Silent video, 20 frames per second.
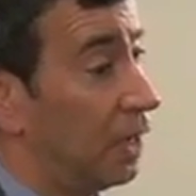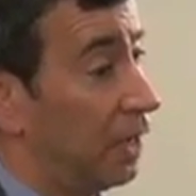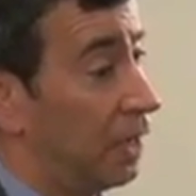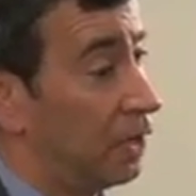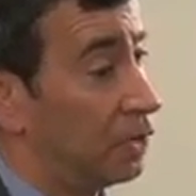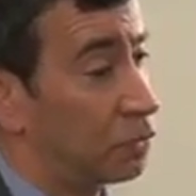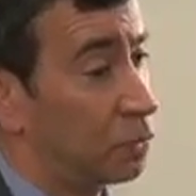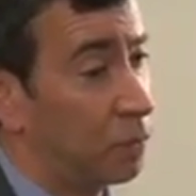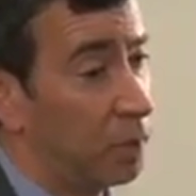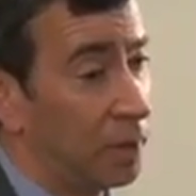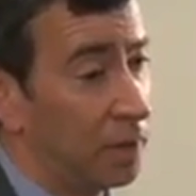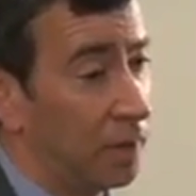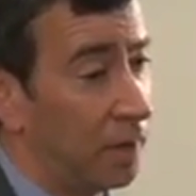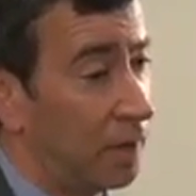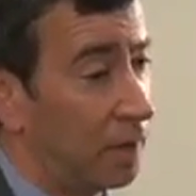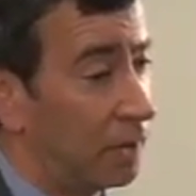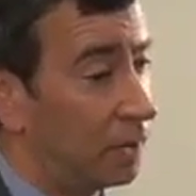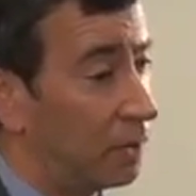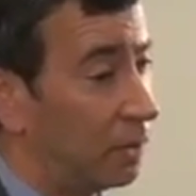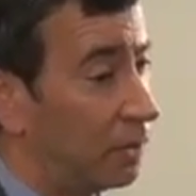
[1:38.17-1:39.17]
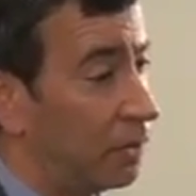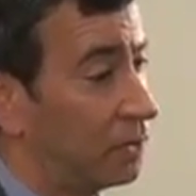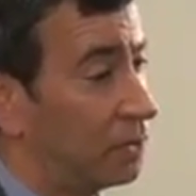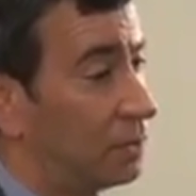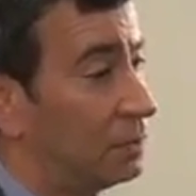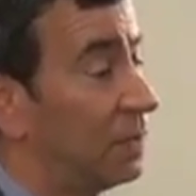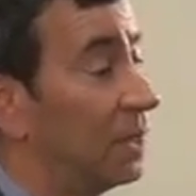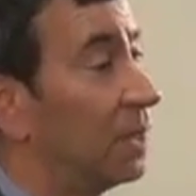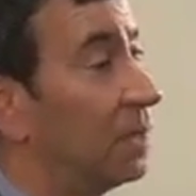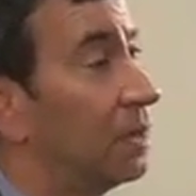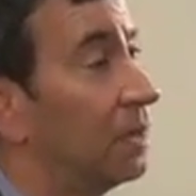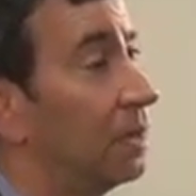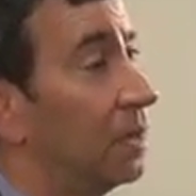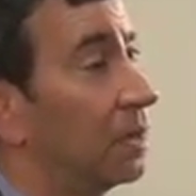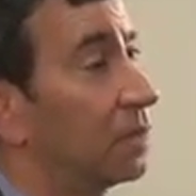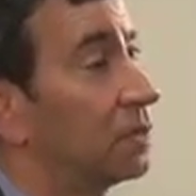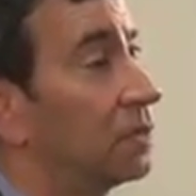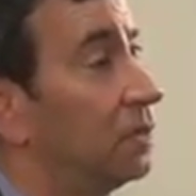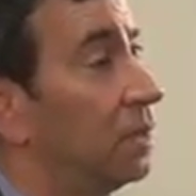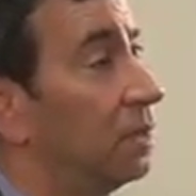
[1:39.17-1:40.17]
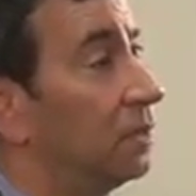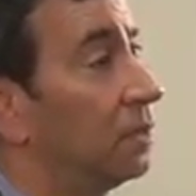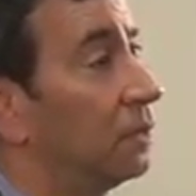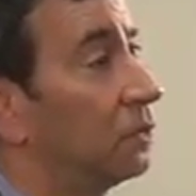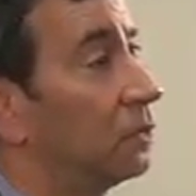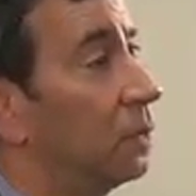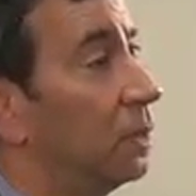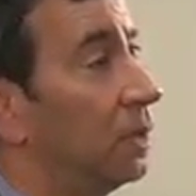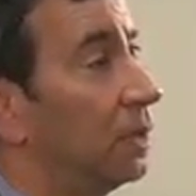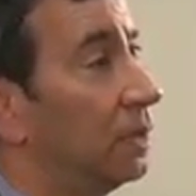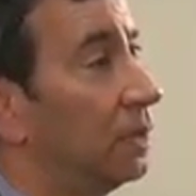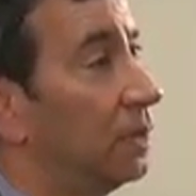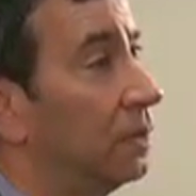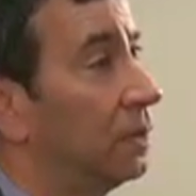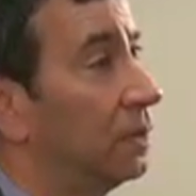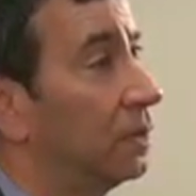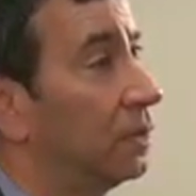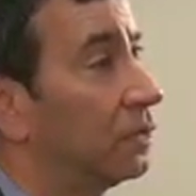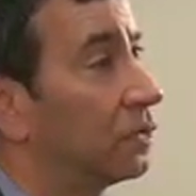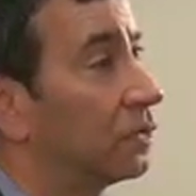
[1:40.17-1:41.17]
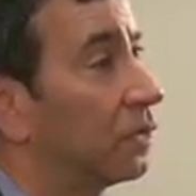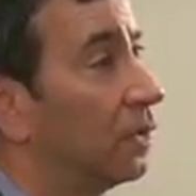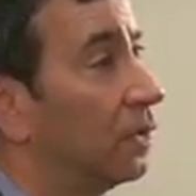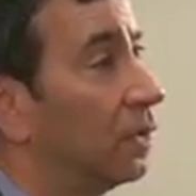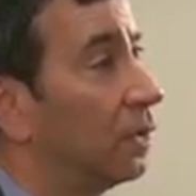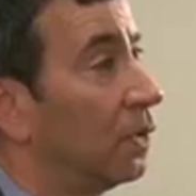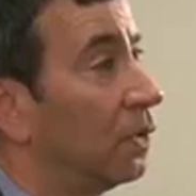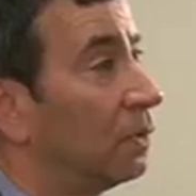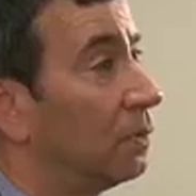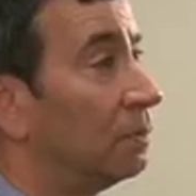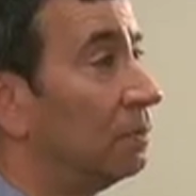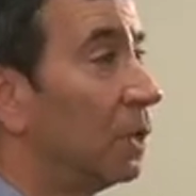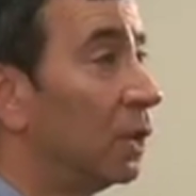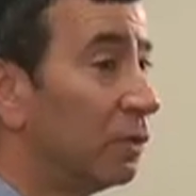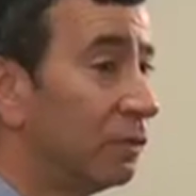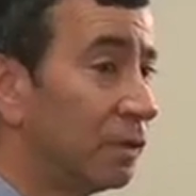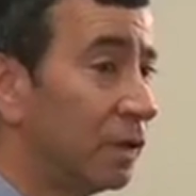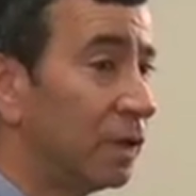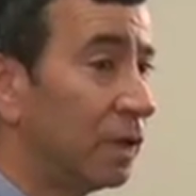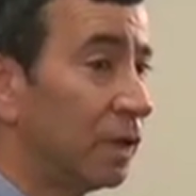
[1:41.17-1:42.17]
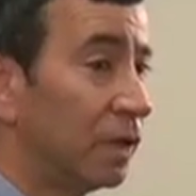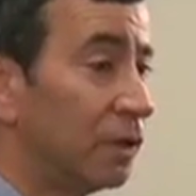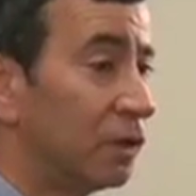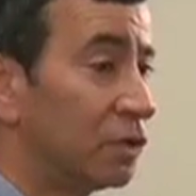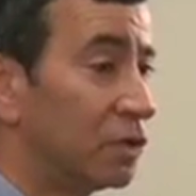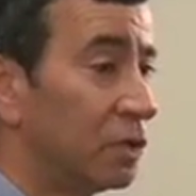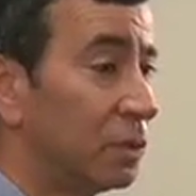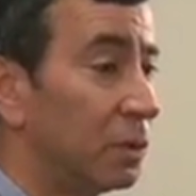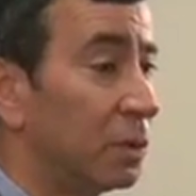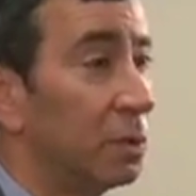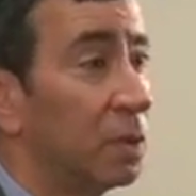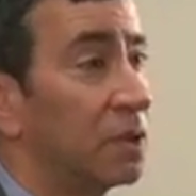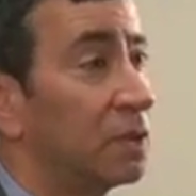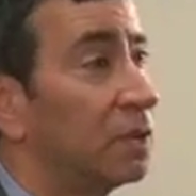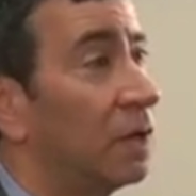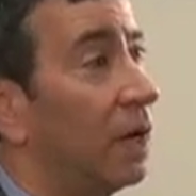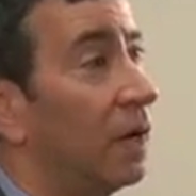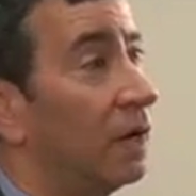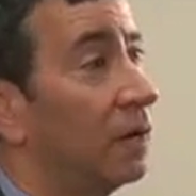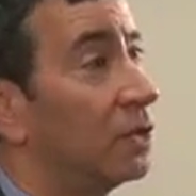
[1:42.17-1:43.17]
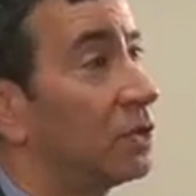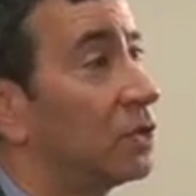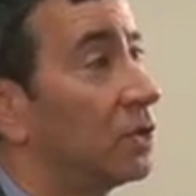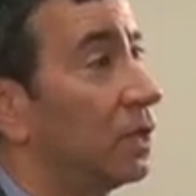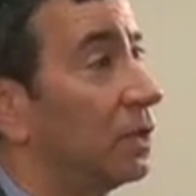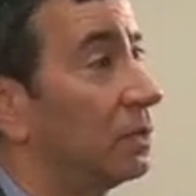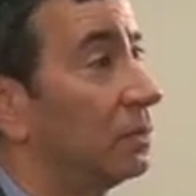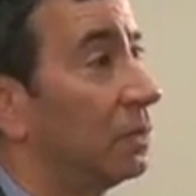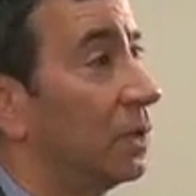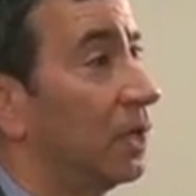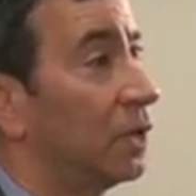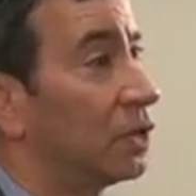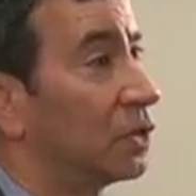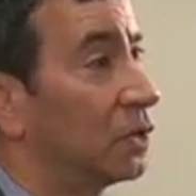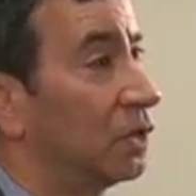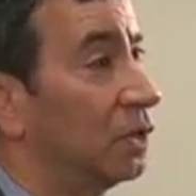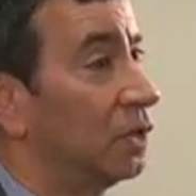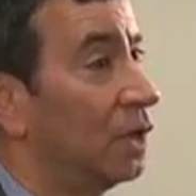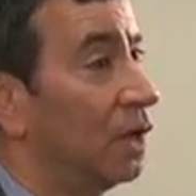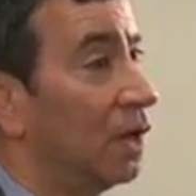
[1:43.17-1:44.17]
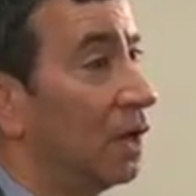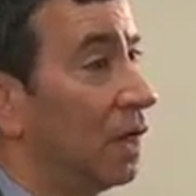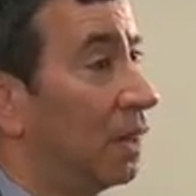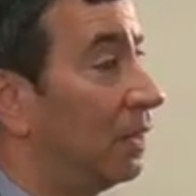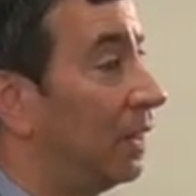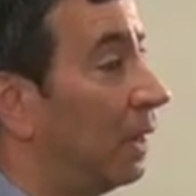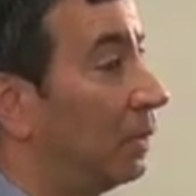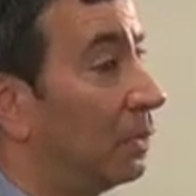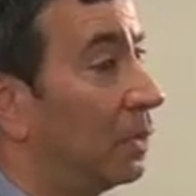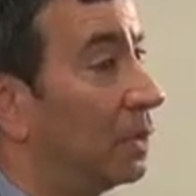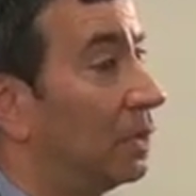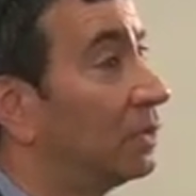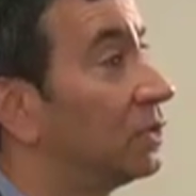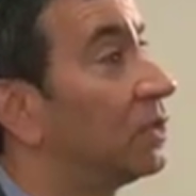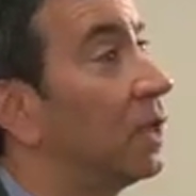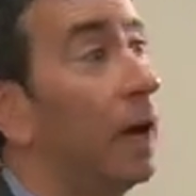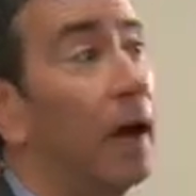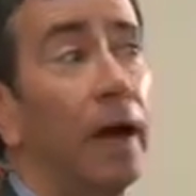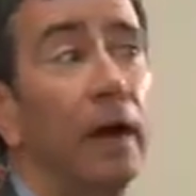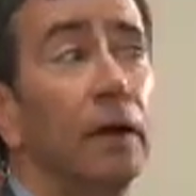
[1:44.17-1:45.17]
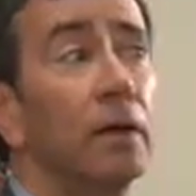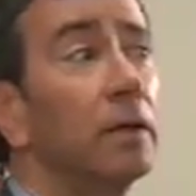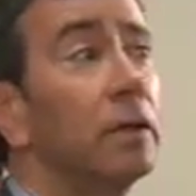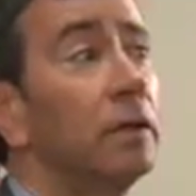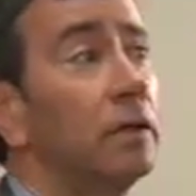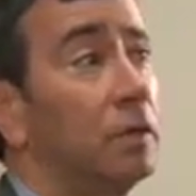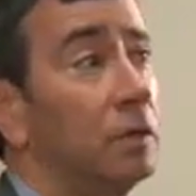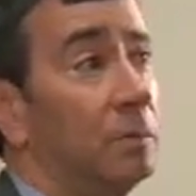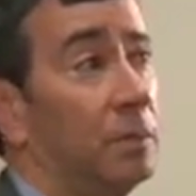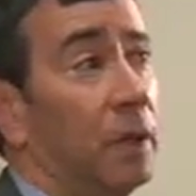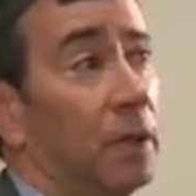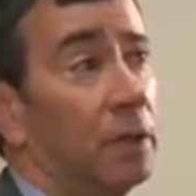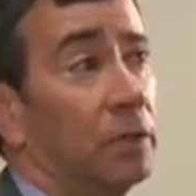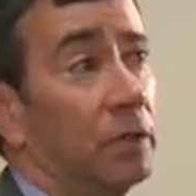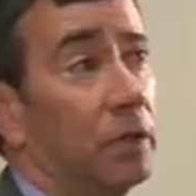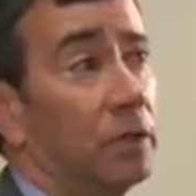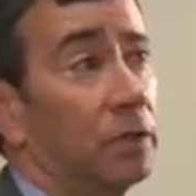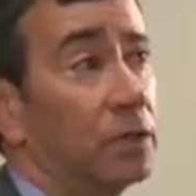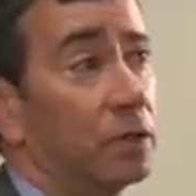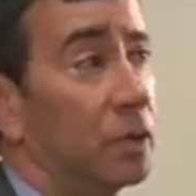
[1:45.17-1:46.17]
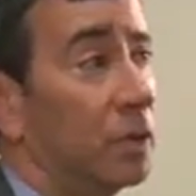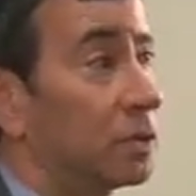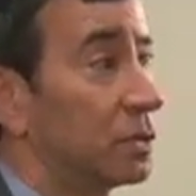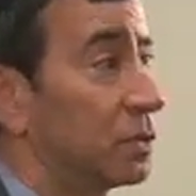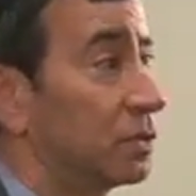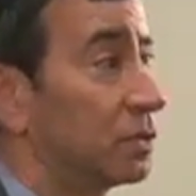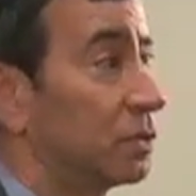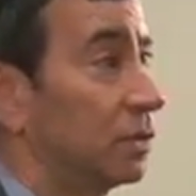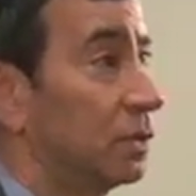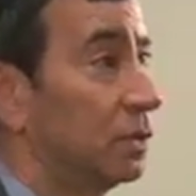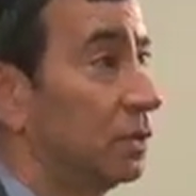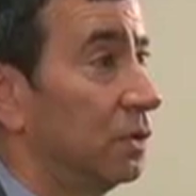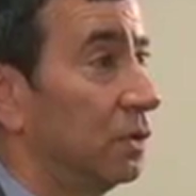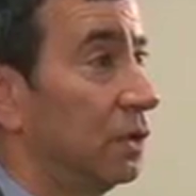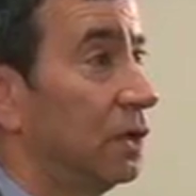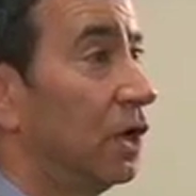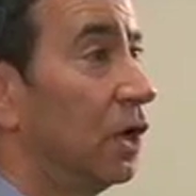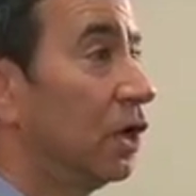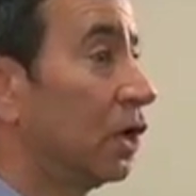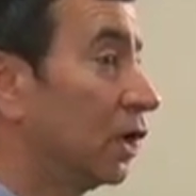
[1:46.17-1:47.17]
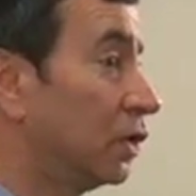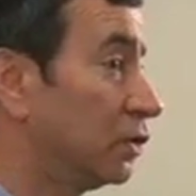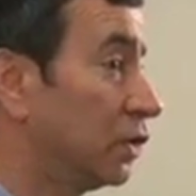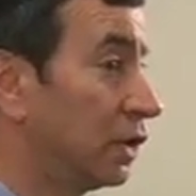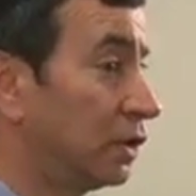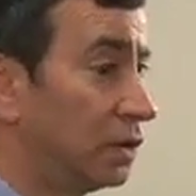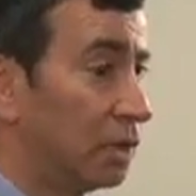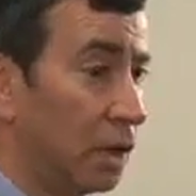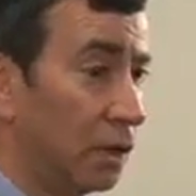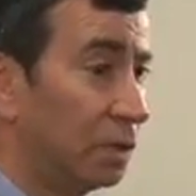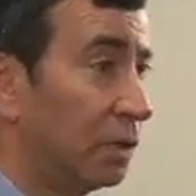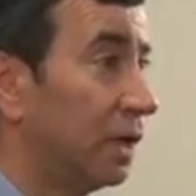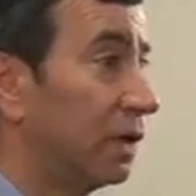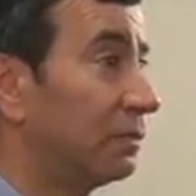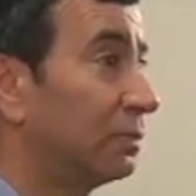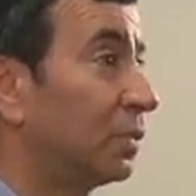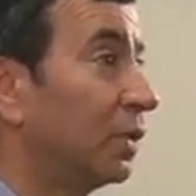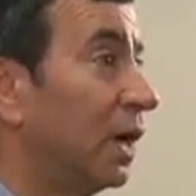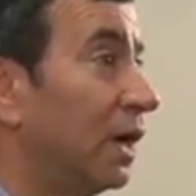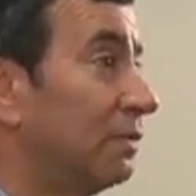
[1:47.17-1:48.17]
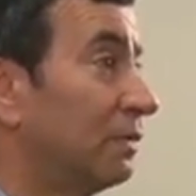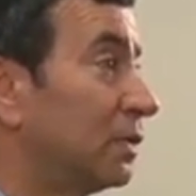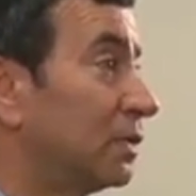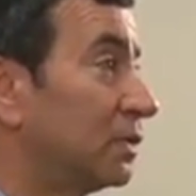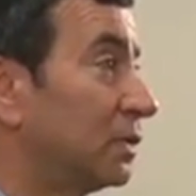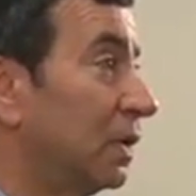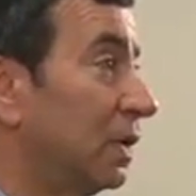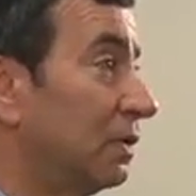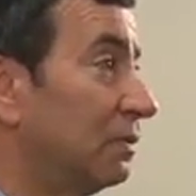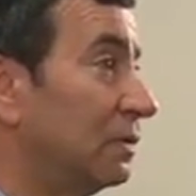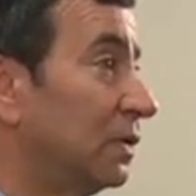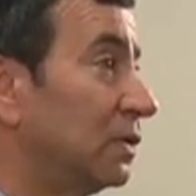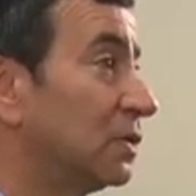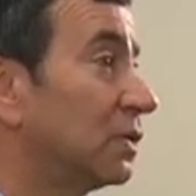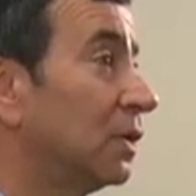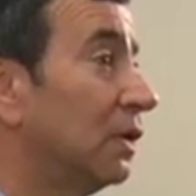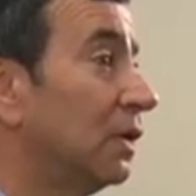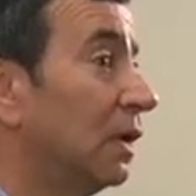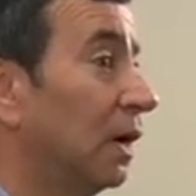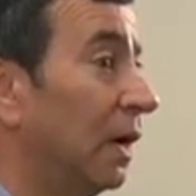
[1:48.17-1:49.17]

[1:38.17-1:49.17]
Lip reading: is we are going to be in the next 10 to 20 years moving into a retired generation that will entirely depend on Social Security because they don't have private savings.